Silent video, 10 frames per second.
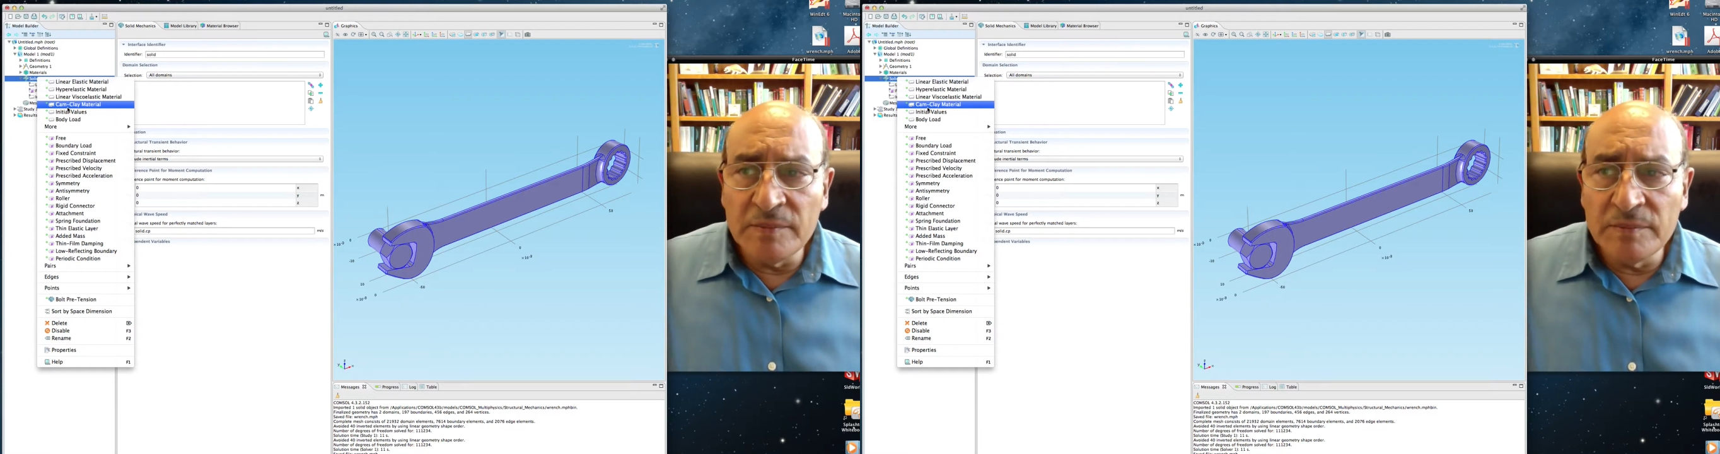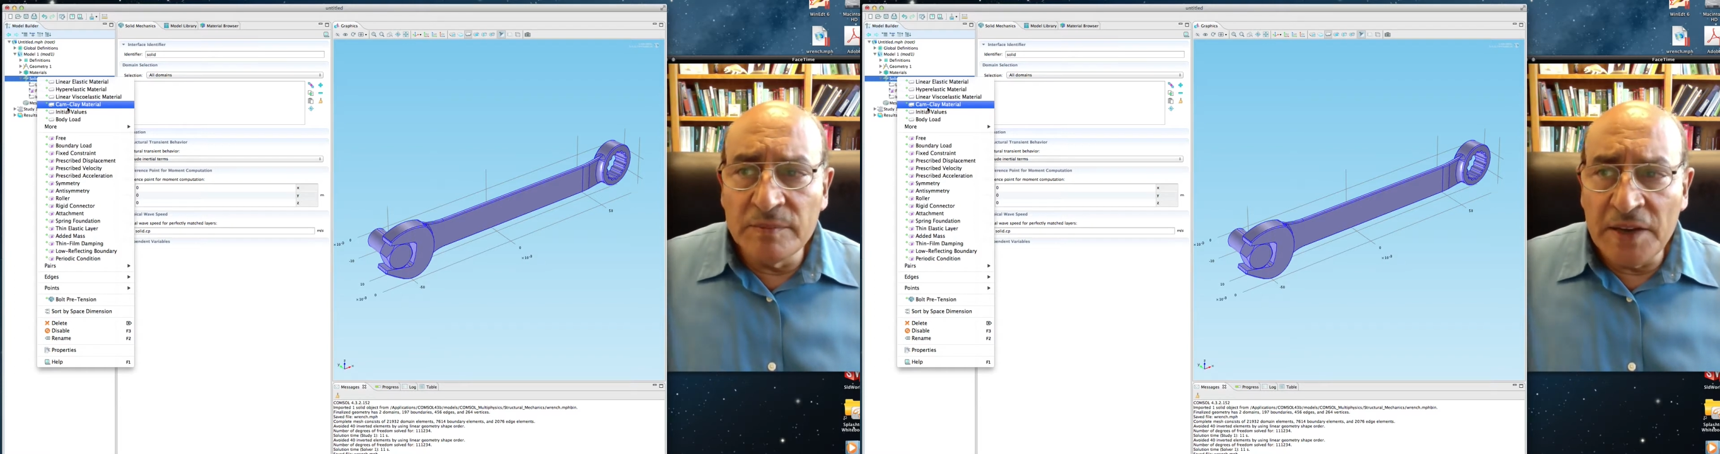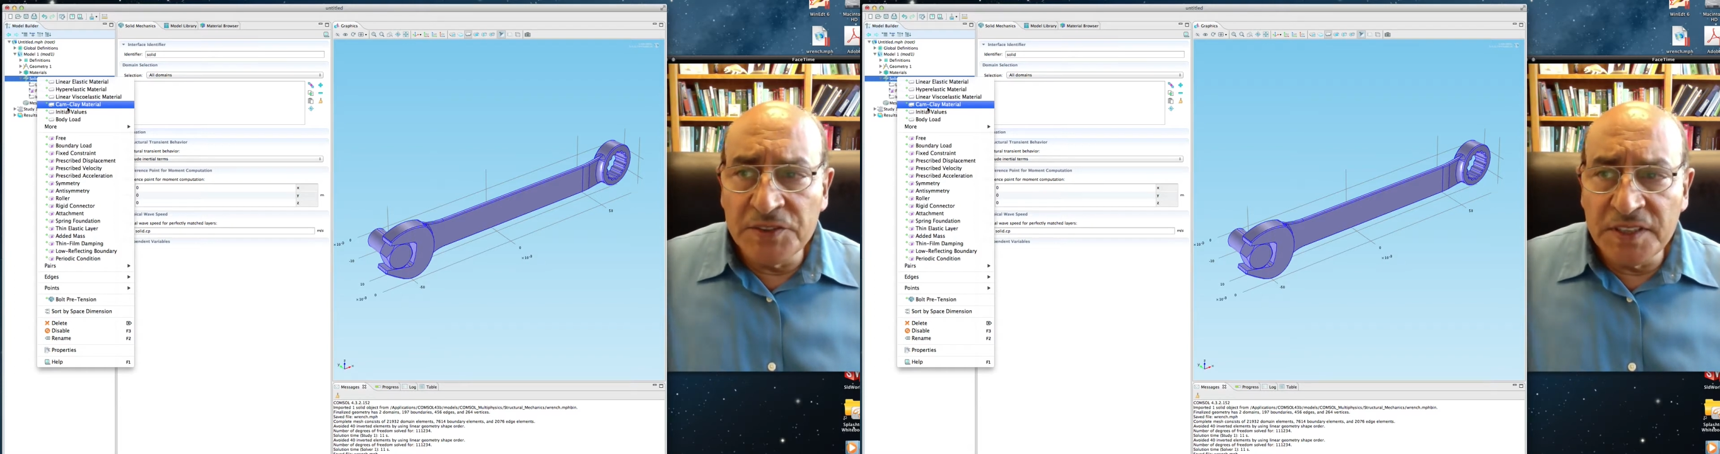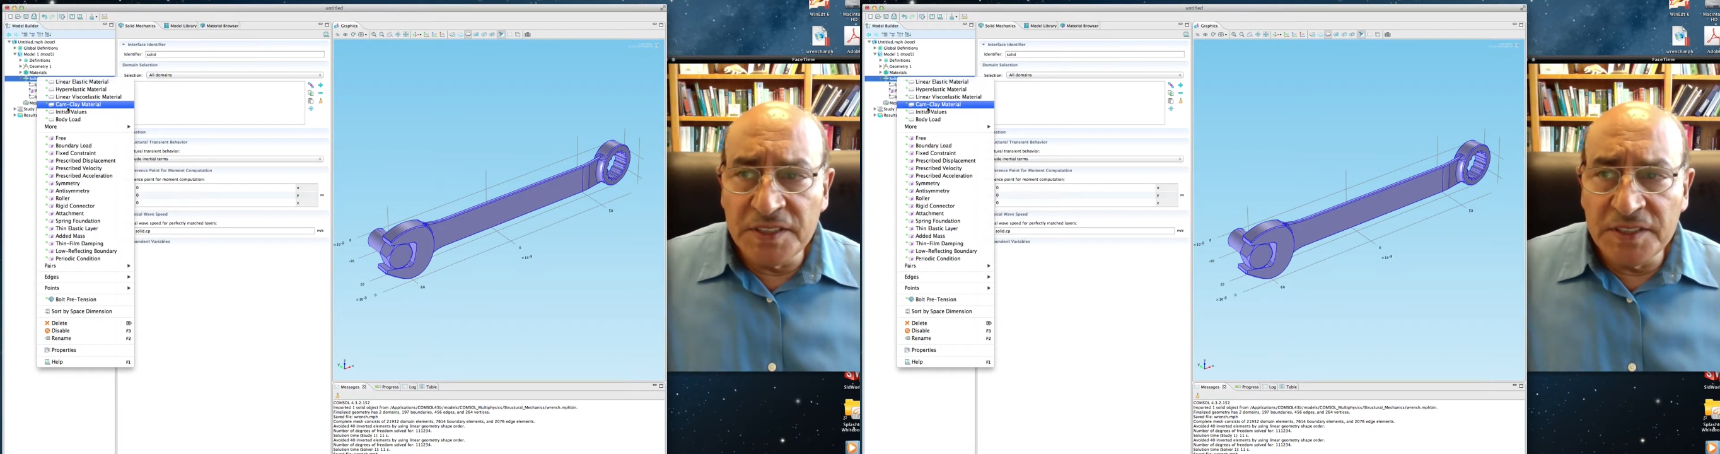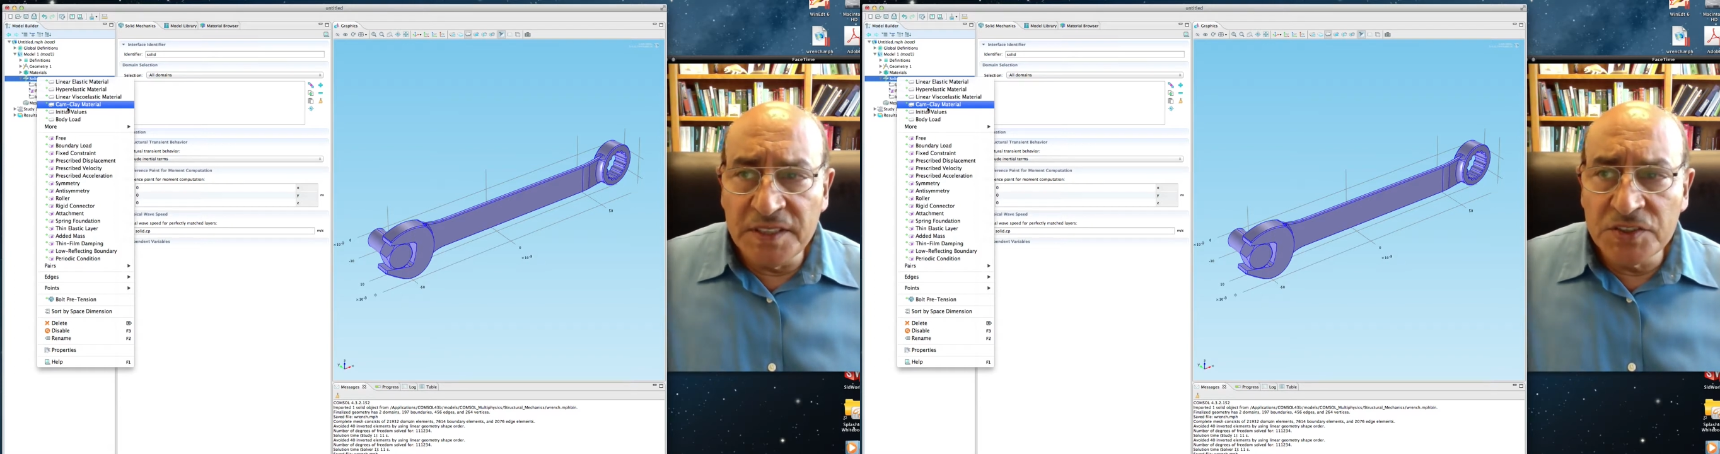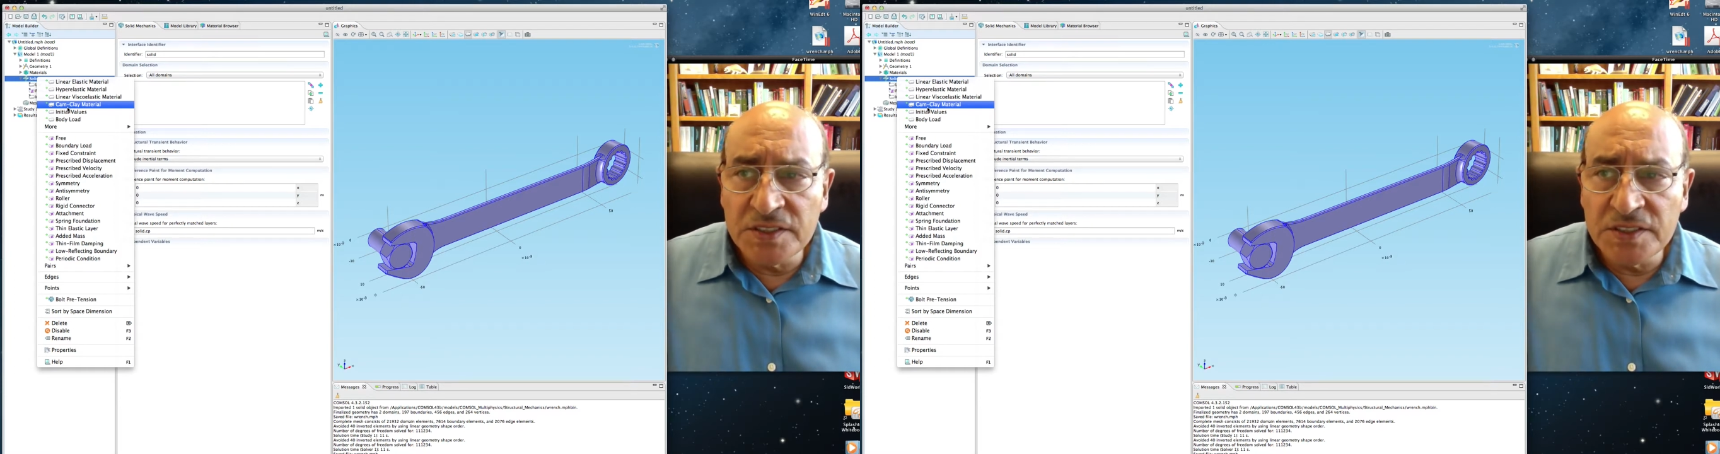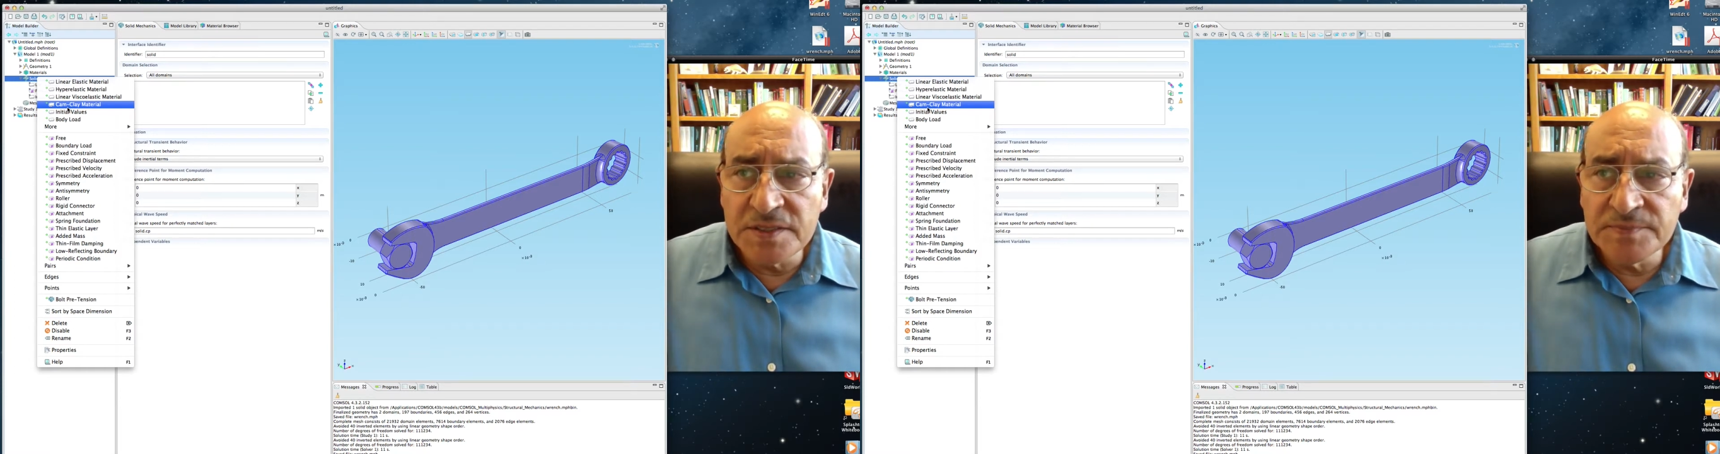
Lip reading: boundary conditions,